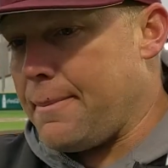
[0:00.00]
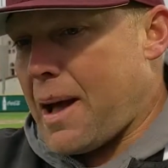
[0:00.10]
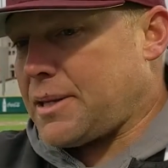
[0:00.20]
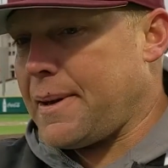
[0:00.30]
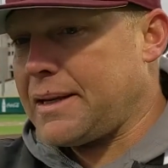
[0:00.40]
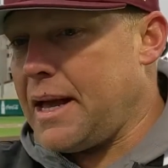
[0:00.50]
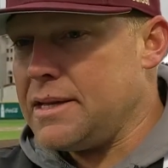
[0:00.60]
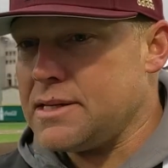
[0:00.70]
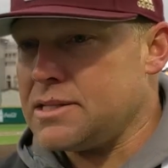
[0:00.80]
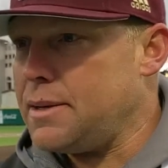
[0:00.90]
back-to-back
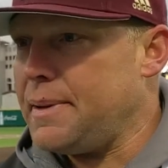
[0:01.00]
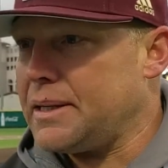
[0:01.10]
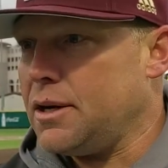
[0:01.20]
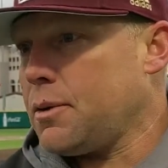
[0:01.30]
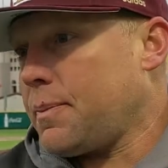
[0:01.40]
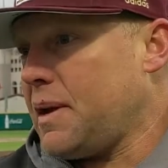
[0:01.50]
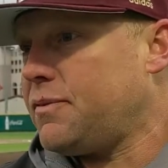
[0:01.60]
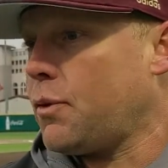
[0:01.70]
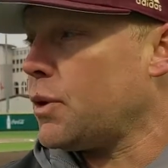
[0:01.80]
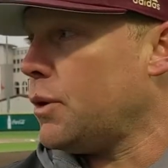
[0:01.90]
days isn't a big deal. We're playing
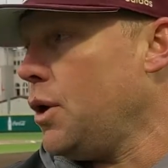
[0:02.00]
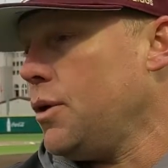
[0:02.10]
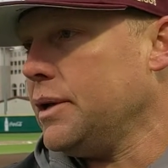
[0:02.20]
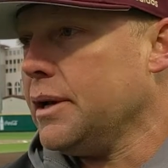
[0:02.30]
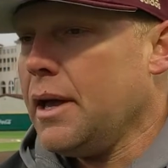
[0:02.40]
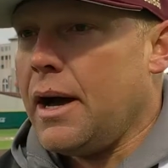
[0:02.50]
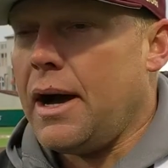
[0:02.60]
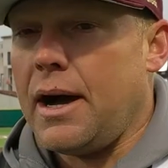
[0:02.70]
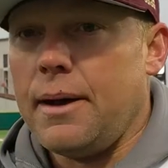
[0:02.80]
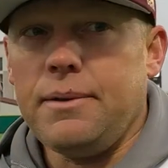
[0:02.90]
four in a row, and,
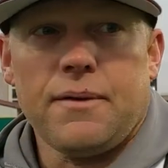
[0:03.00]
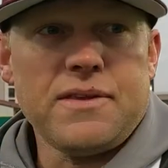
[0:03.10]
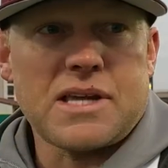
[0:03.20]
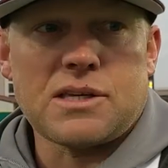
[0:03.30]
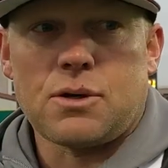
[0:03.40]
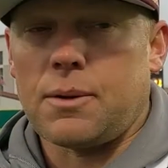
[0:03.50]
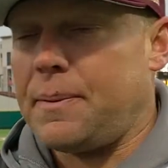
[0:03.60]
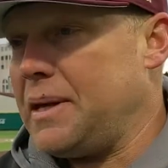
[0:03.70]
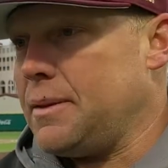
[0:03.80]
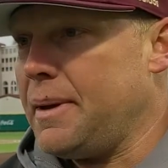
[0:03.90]
you know, if these guys are going to
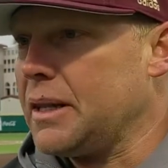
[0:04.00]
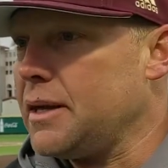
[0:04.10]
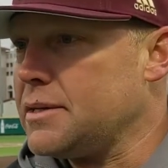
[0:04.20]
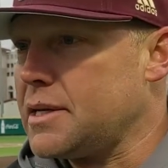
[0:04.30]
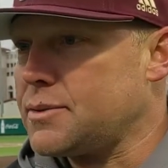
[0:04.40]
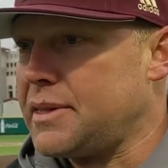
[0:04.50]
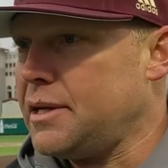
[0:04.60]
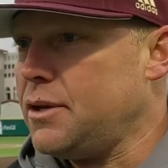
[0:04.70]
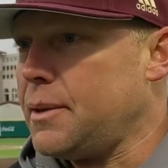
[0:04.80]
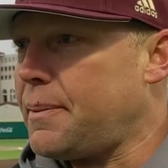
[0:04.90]
play in the big leagues, that's what they
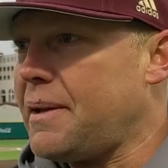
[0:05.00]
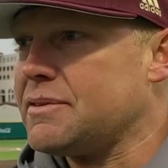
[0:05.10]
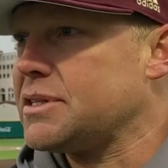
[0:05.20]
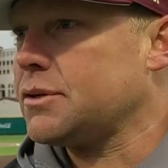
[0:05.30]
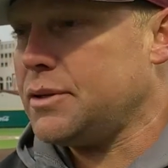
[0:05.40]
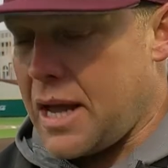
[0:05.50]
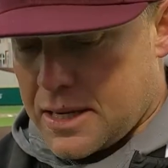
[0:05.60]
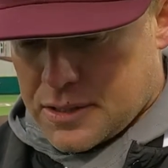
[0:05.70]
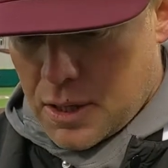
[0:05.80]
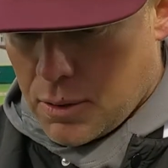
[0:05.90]
do. They play every single
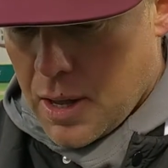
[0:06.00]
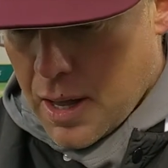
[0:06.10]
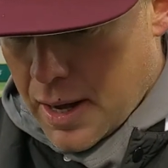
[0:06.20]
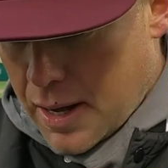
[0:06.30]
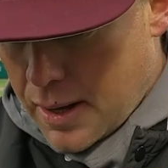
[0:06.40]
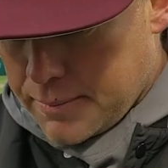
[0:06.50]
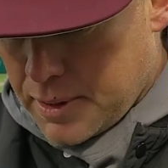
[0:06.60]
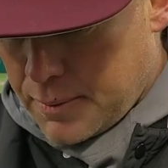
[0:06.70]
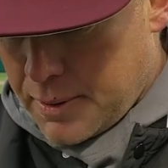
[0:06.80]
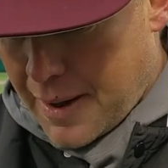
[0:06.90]
day. So,
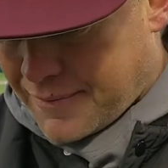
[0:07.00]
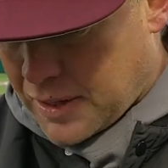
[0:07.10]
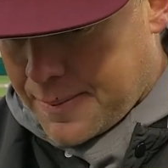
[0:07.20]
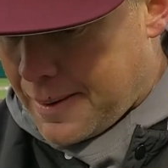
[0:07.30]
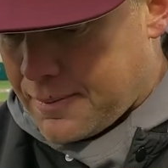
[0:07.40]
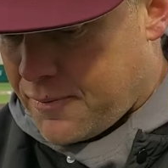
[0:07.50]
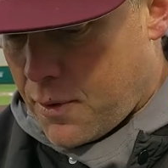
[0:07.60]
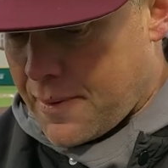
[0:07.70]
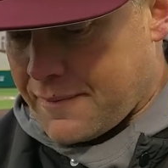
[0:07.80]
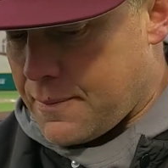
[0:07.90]
you know, I talked about it
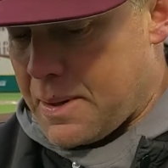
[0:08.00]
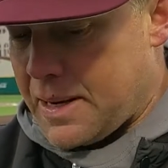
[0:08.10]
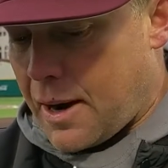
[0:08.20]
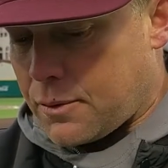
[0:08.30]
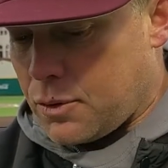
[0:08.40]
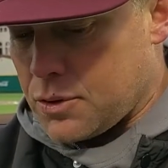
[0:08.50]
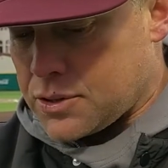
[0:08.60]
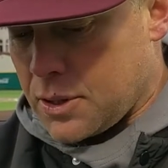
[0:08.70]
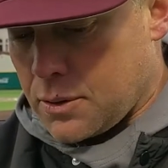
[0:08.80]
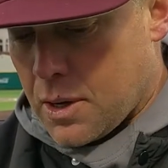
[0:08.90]
before. We have the midnight rule,
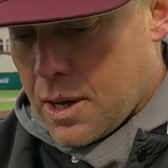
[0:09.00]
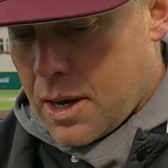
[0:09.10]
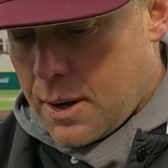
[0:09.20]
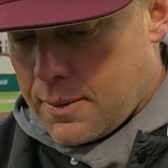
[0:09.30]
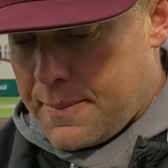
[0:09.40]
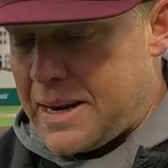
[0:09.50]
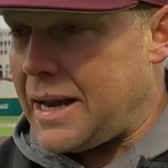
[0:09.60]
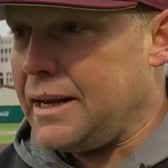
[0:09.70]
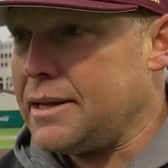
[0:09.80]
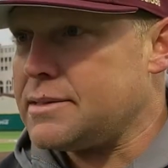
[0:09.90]
so when
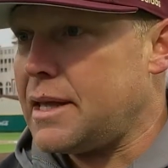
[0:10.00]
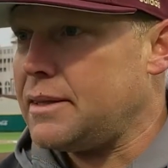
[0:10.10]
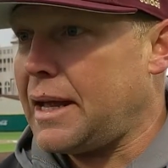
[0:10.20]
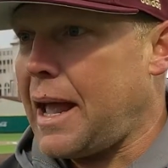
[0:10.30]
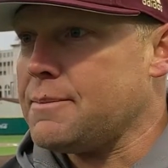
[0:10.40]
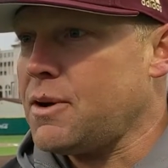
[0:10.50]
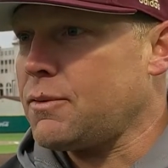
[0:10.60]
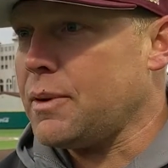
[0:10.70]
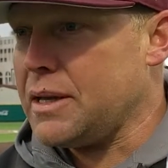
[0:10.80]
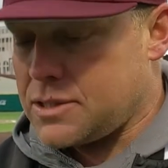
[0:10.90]
midnight hits, that game's
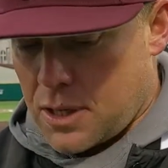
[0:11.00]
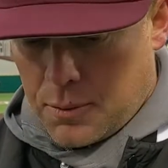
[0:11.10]
over with. So